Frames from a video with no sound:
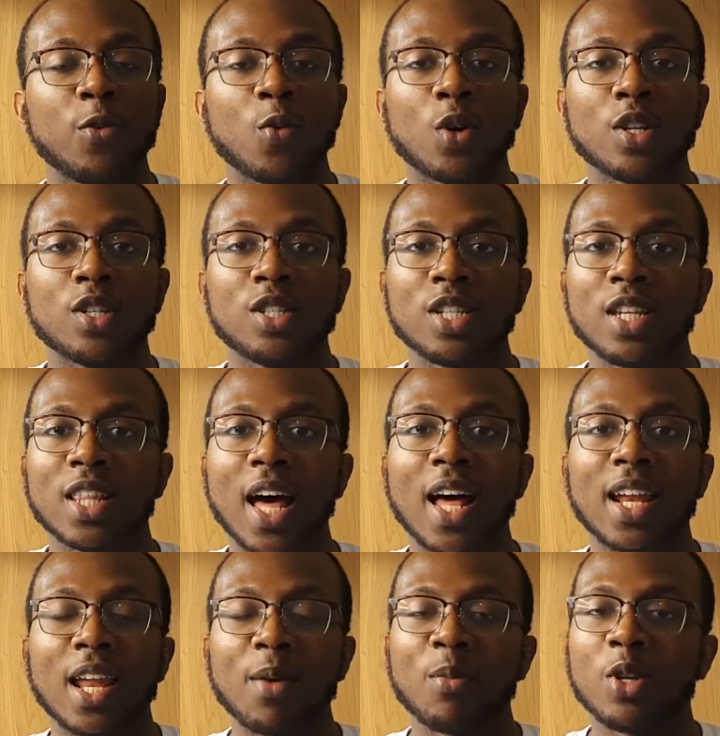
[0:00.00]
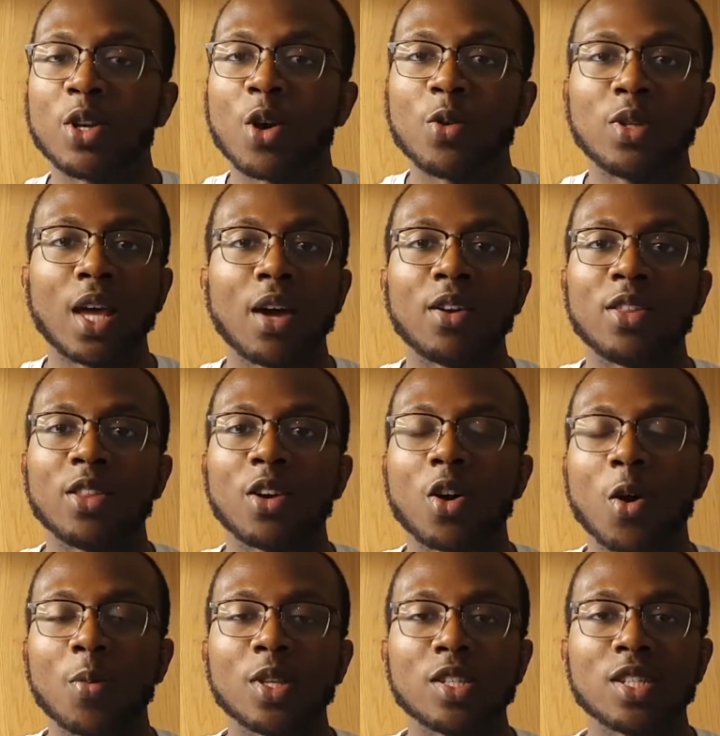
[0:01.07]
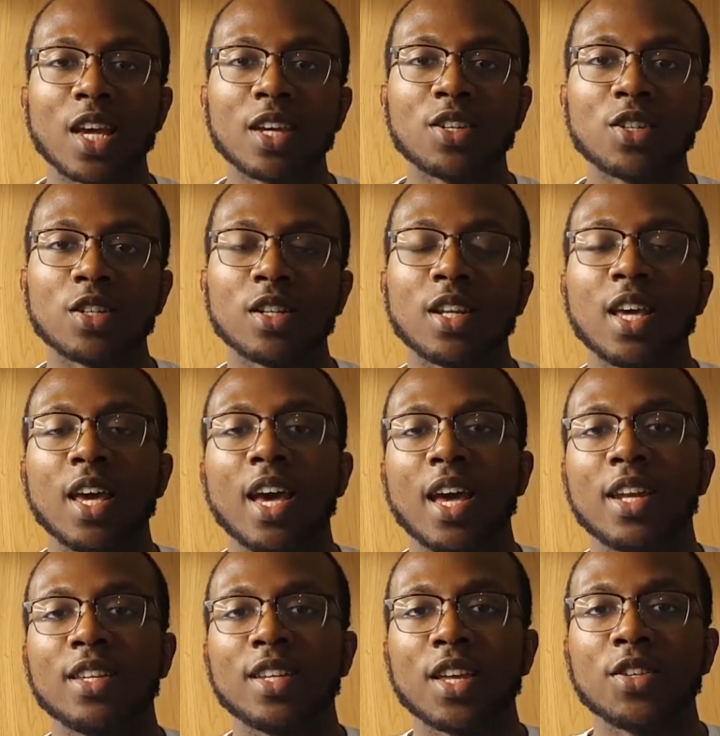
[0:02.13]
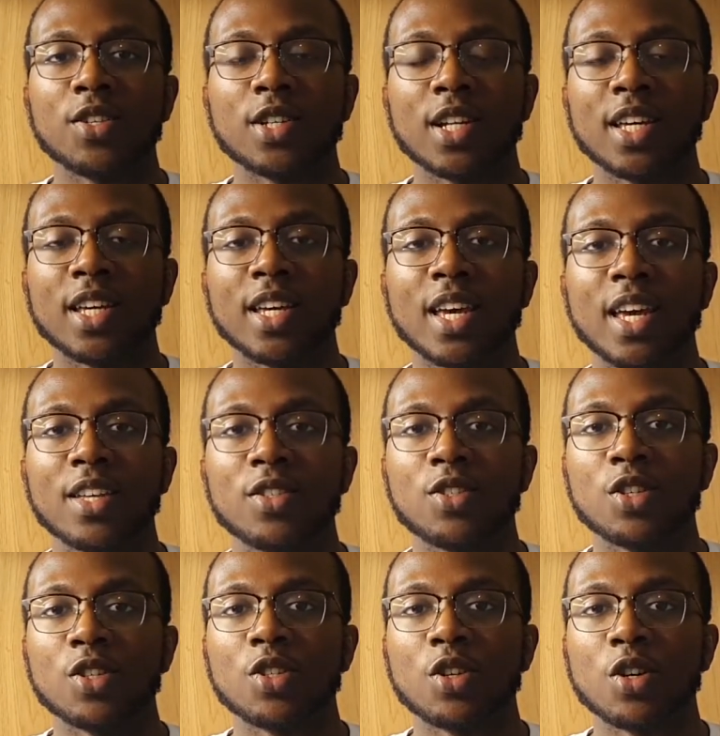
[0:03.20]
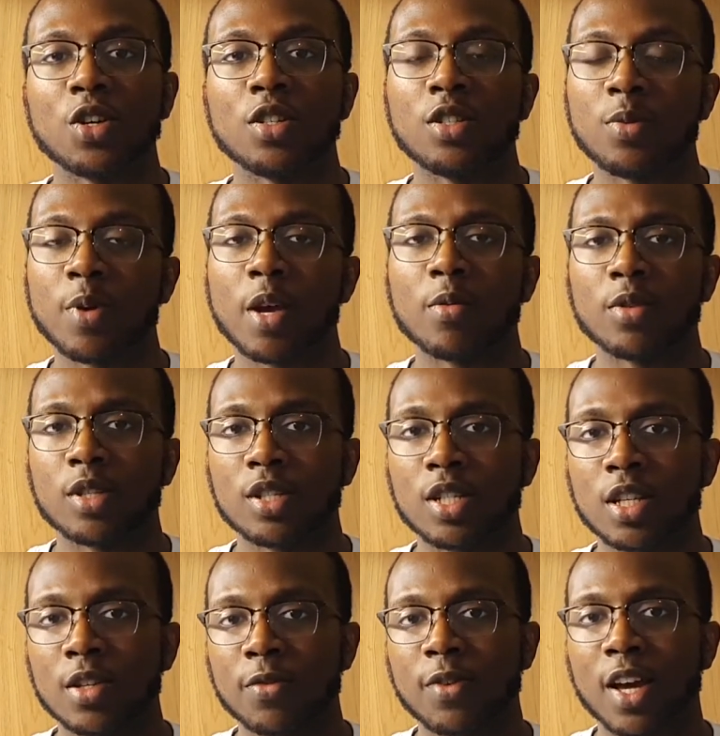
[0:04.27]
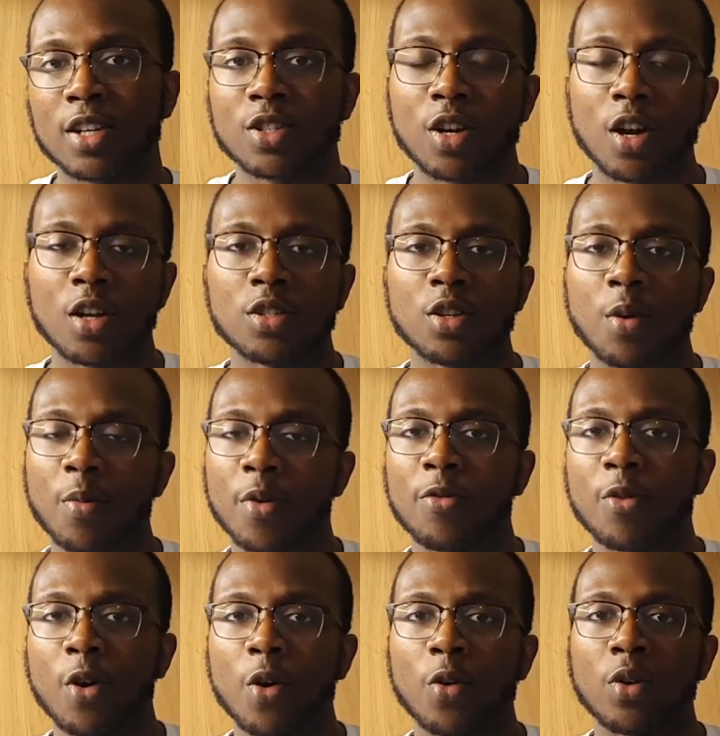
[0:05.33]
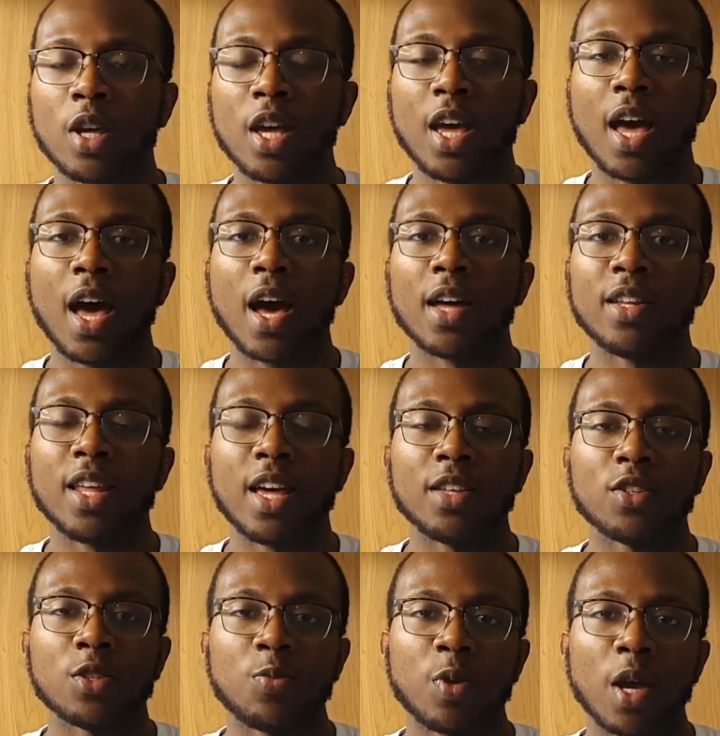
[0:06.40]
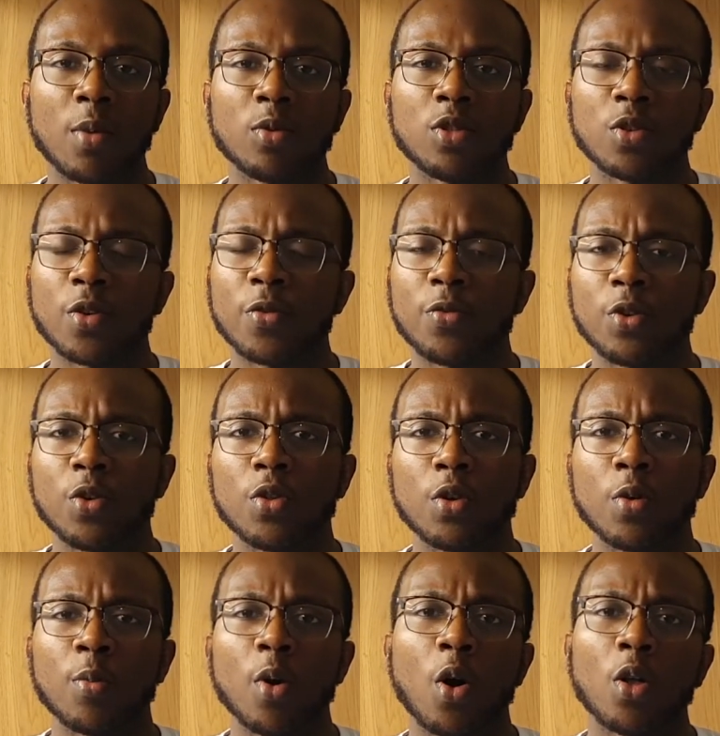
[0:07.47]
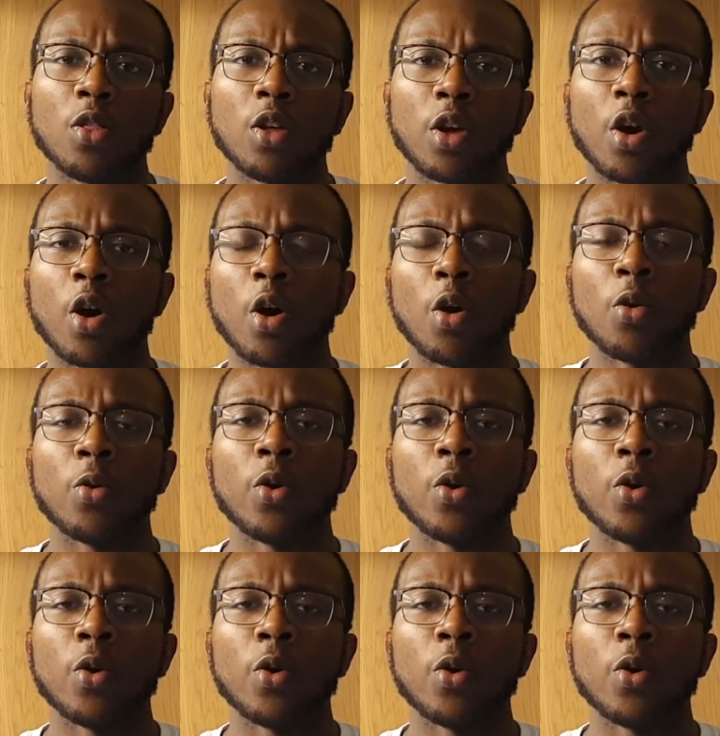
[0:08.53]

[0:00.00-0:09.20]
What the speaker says: want to see that, let me know down in the comment section. And essentially, it's just good to be able to see the flashcards on my phone and then just be able to review them on the go,